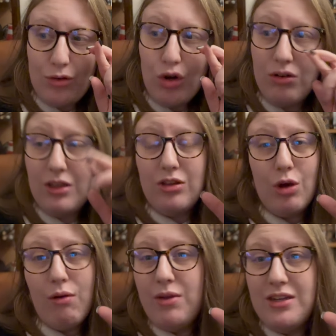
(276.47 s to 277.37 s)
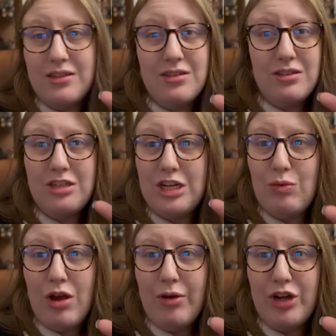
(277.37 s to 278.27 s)
Currently though, I'm addicted
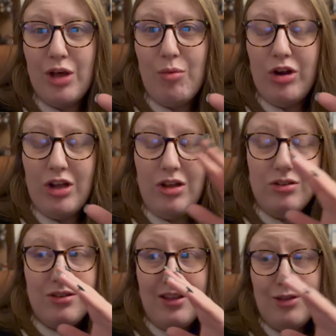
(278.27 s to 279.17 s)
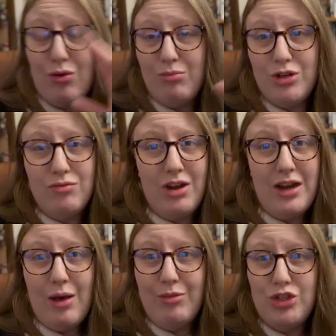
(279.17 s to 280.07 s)
to Gilmore Girls, and that's what I'm doing right
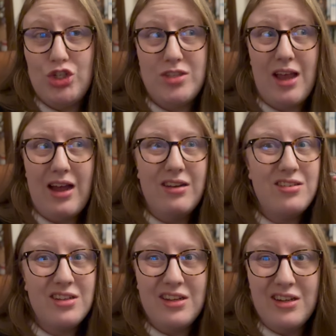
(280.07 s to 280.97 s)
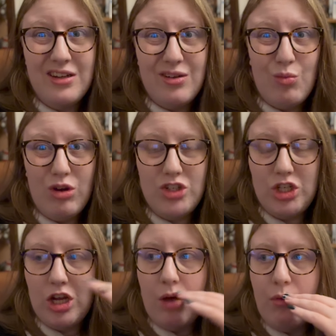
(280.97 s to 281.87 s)
now. I'm just sat
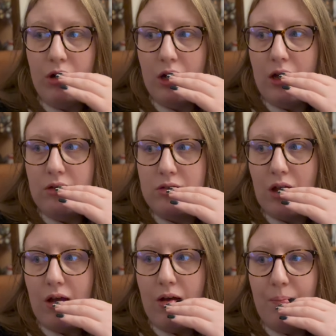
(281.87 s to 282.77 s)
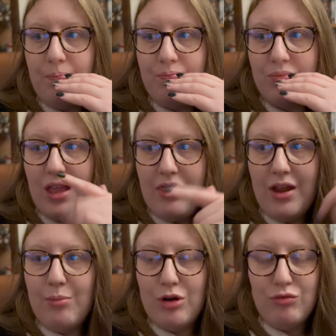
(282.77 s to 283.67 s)
watching Gilmore Girls, and
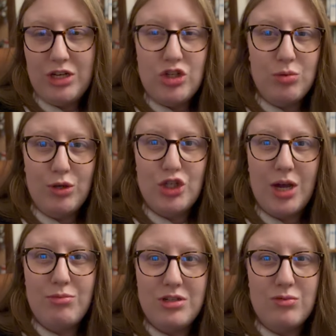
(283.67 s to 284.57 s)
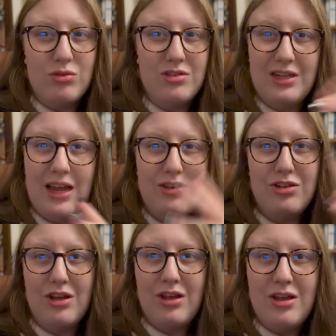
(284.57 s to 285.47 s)
then I'm going to read 2 more chapters once I get
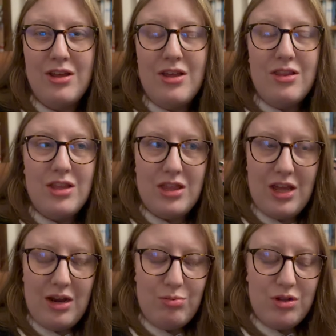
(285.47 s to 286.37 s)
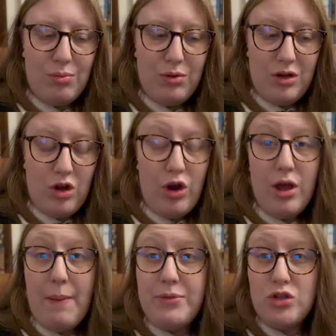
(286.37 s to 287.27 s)
to the third
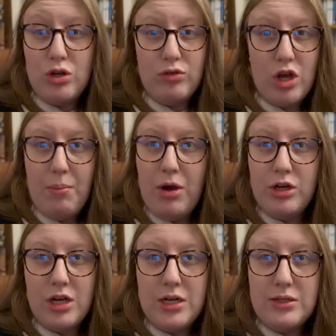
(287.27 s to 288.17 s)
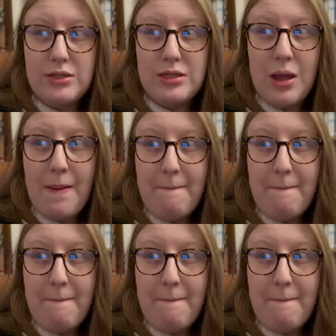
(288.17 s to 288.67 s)
episode of Gilmore Girls.